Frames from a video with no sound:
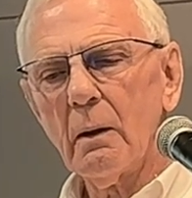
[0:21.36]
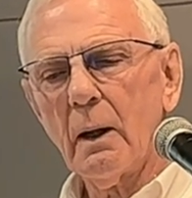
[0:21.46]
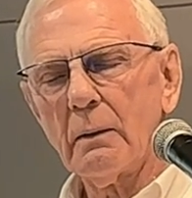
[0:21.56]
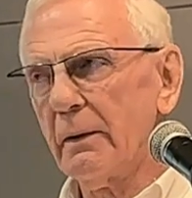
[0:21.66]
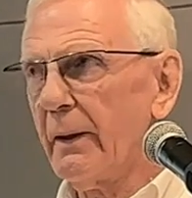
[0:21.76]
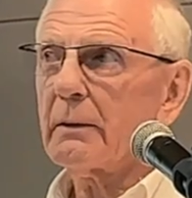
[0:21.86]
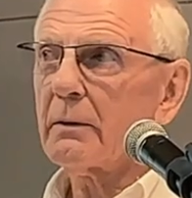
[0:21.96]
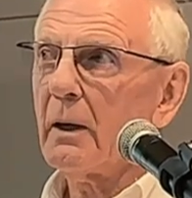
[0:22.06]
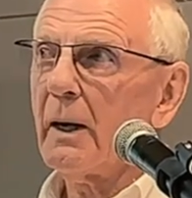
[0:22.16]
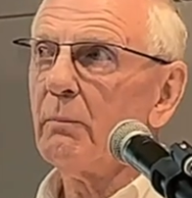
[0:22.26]
And at that
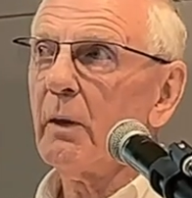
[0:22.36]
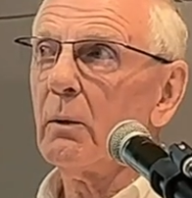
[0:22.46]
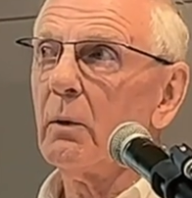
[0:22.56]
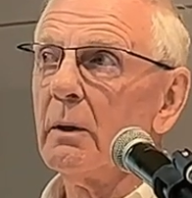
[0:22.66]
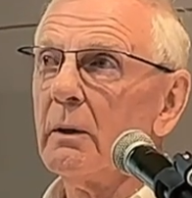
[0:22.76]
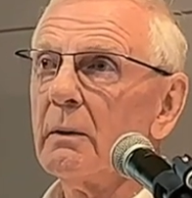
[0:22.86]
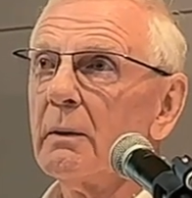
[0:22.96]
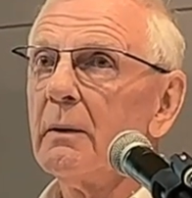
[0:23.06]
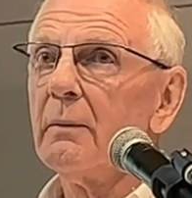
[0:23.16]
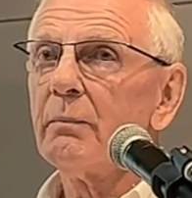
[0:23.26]
time, there were
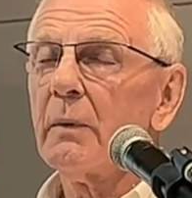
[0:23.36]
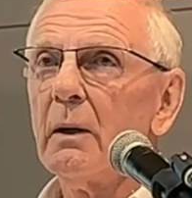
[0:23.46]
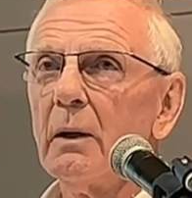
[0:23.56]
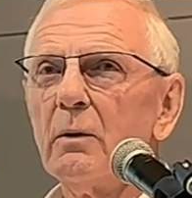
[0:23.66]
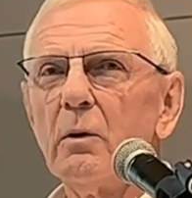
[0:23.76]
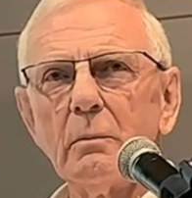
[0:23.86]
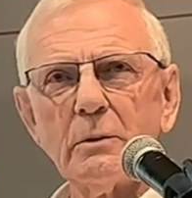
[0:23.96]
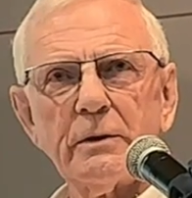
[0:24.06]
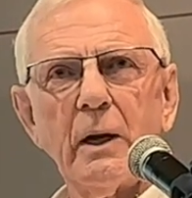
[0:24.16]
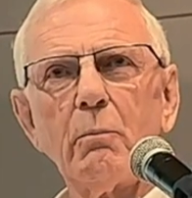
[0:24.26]
an
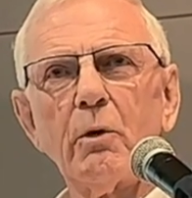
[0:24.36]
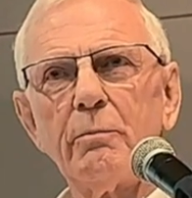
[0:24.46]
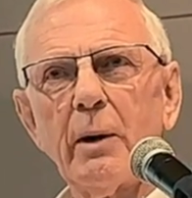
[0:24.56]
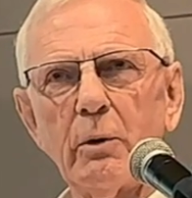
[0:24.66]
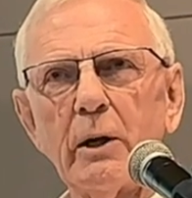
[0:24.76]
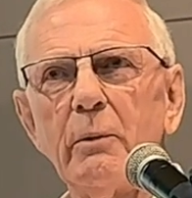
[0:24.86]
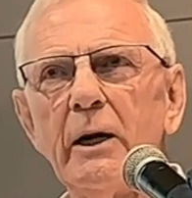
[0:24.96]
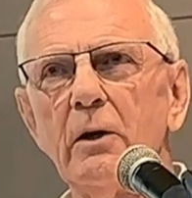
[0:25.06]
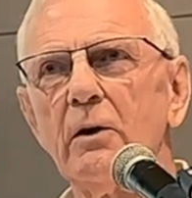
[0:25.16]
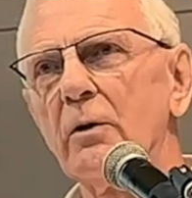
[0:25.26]
enormous number of public
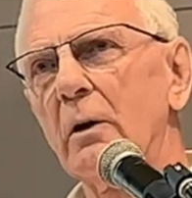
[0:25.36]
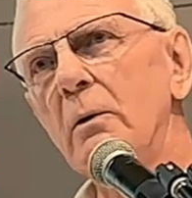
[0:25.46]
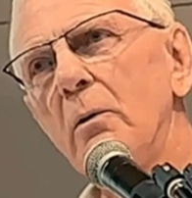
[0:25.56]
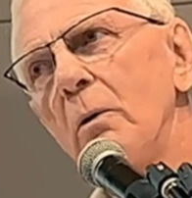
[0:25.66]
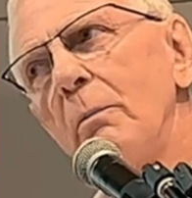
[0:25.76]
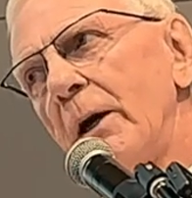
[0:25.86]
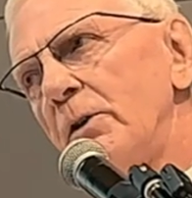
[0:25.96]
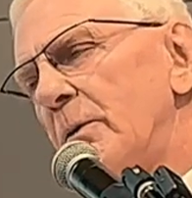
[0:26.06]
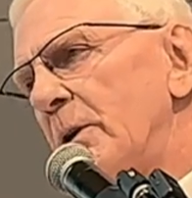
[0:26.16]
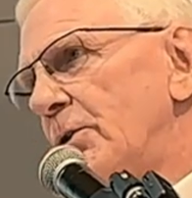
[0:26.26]
meetings on all
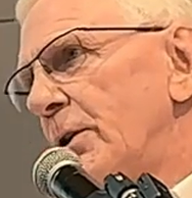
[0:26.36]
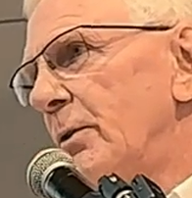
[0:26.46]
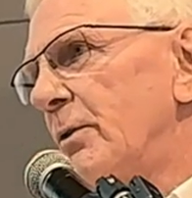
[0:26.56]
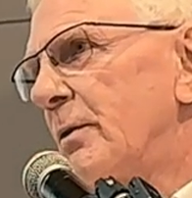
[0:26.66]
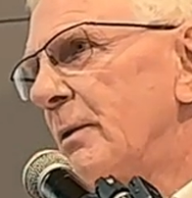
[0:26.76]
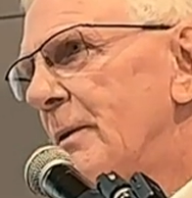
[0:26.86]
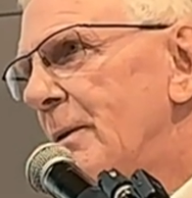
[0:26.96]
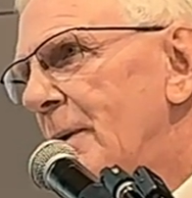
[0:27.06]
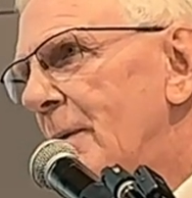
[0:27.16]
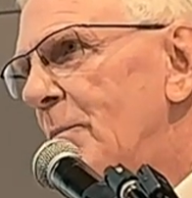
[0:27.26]
major issues.
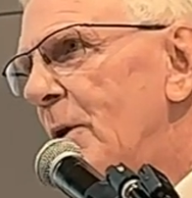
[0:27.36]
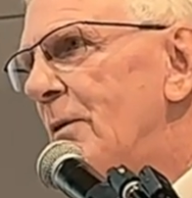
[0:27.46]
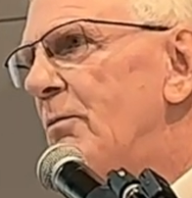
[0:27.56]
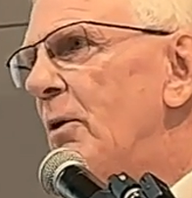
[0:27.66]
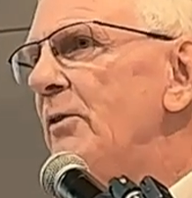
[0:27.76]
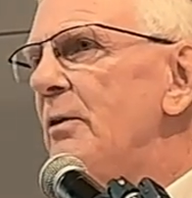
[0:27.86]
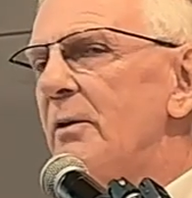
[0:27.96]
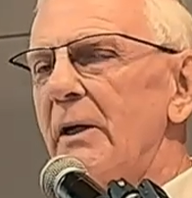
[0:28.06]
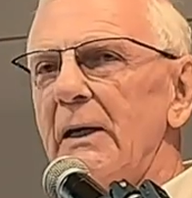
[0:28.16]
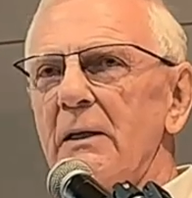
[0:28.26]
But of
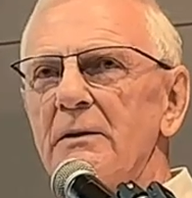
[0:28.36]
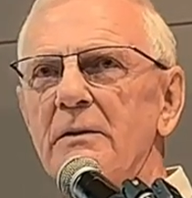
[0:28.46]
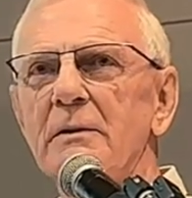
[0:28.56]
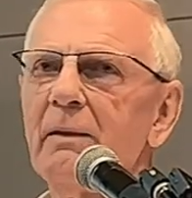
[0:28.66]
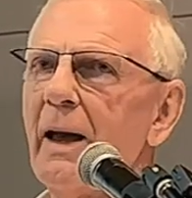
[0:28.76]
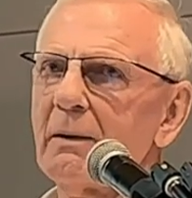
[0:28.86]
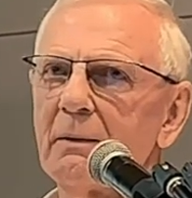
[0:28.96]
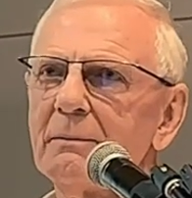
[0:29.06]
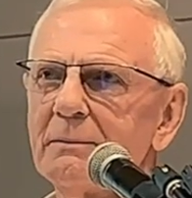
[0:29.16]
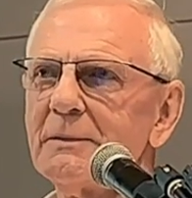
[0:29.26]
recent years, that
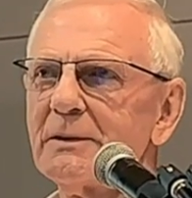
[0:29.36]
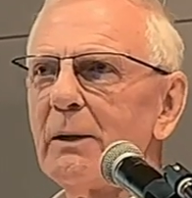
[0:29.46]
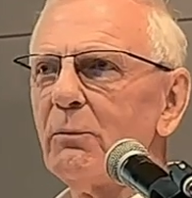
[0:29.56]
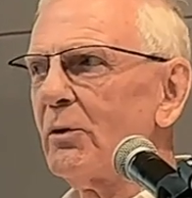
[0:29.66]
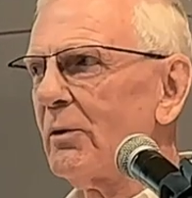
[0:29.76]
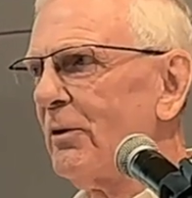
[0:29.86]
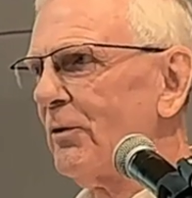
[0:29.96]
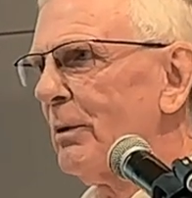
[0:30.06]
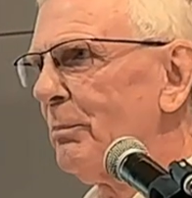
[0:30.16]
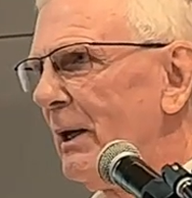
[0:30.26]
seems to have
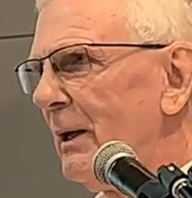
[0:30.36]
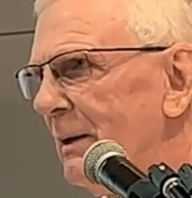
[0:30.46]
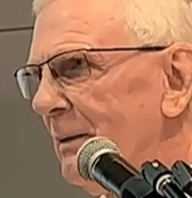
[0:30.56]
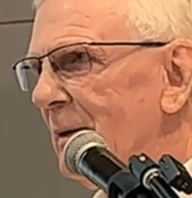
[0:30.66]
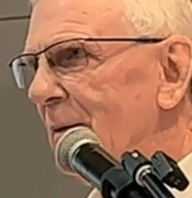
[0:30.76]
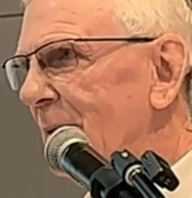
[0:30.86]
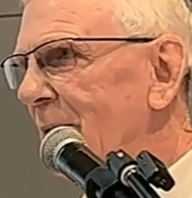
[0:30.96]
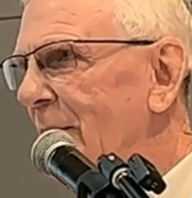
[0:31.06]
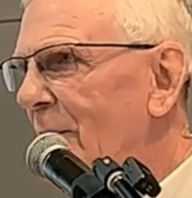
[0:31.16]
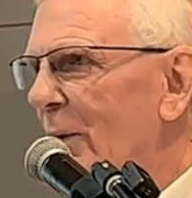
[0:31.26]
disappeared, and
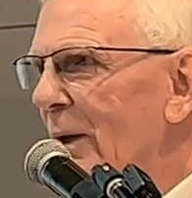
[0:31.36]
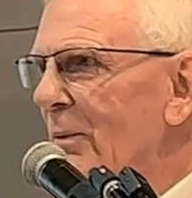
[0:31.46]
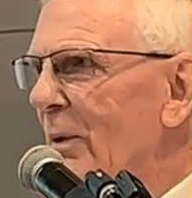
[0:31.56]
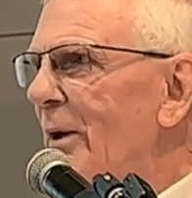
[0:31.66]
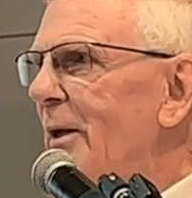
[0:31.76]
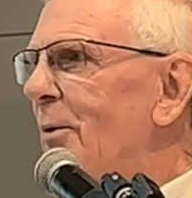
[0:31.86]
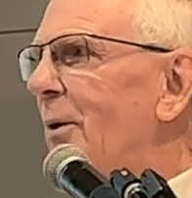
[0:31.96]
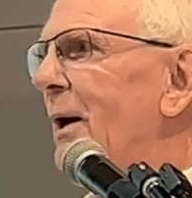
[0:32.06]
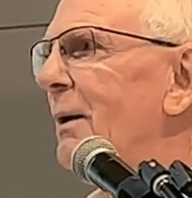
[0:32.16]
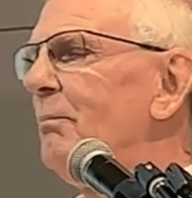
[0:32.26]
we're into
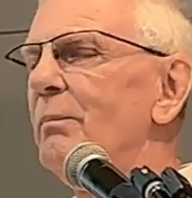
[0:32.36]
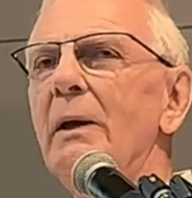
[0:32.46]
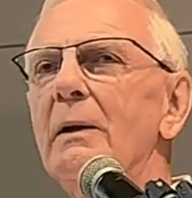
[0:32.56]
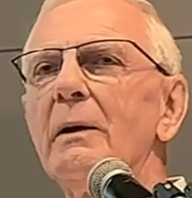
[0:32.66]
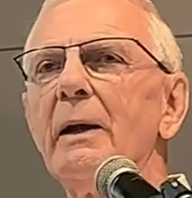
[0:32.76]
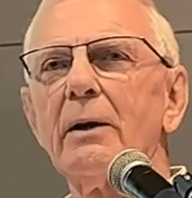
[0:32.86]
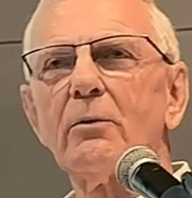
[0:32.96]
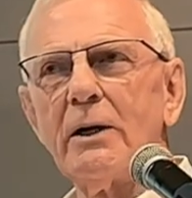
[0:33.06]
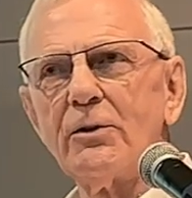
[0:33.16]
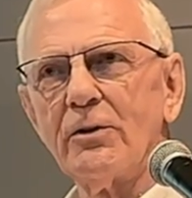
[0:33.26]
our internet
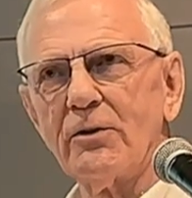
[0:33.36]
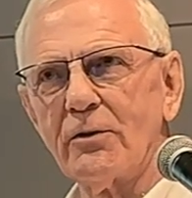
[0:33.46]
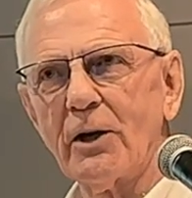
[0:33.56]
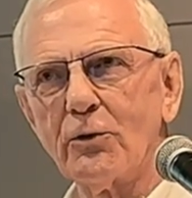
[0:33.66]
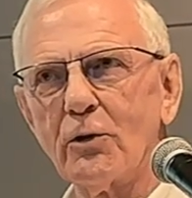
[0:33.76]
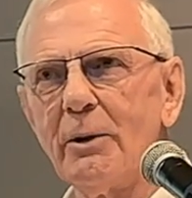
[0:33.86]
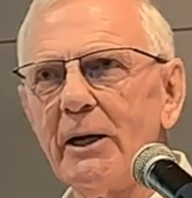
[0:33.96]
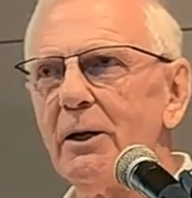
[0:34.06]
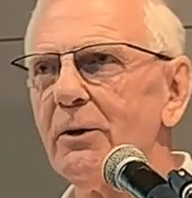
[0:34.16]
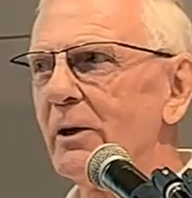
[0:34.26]
trenches and social
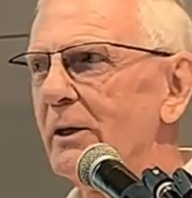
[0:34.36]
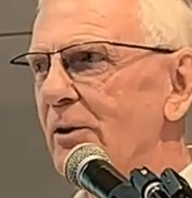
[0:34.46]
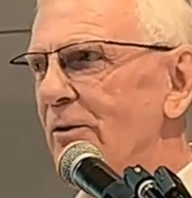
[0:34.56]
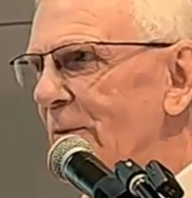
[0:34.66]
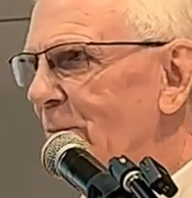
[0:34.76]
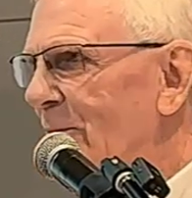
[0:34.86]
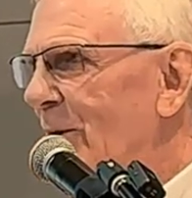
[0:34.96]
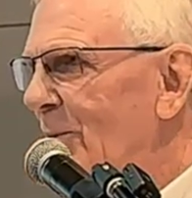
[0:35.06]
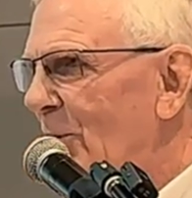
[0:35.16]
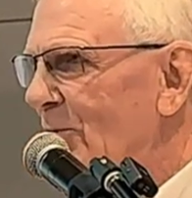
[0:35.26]
media trenches, and we
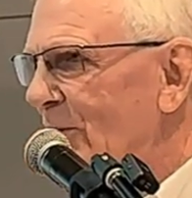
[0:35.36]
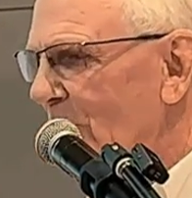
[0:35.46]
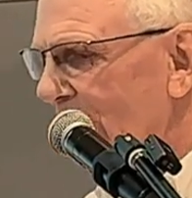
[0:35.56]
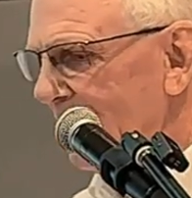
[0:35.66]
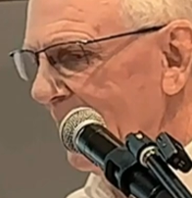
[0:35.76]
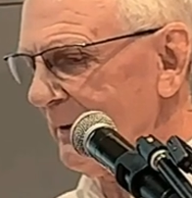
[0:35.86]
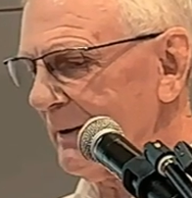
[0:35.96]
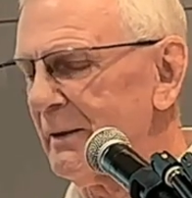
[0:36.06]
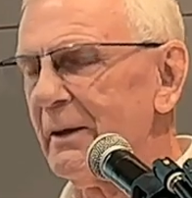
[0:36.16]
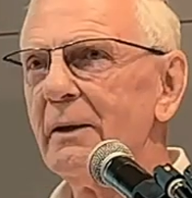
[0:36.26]
throw rocks at one another,